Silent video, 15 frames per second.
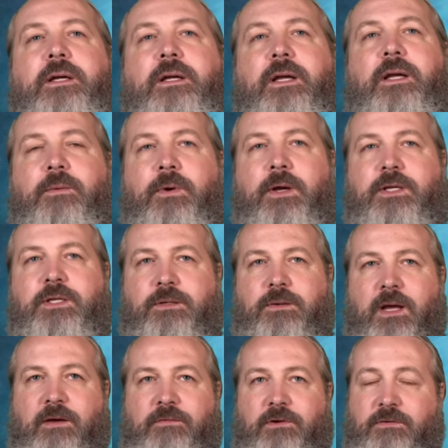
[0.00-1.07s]
in which you
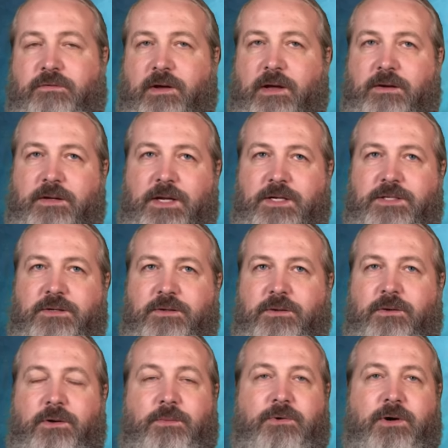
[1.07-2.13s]
have your foundational
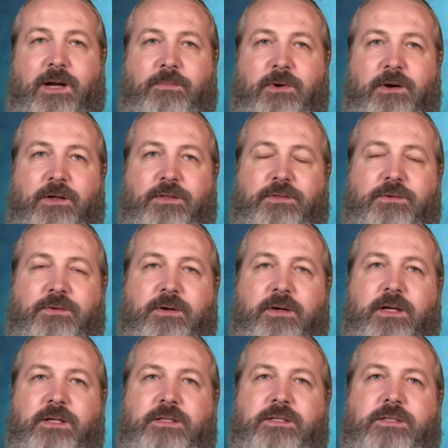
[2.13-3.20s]
or primary
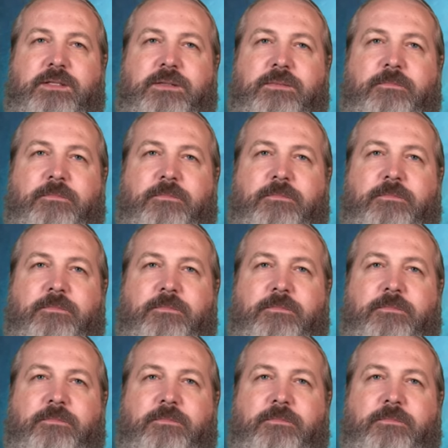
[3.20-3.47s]
authorities,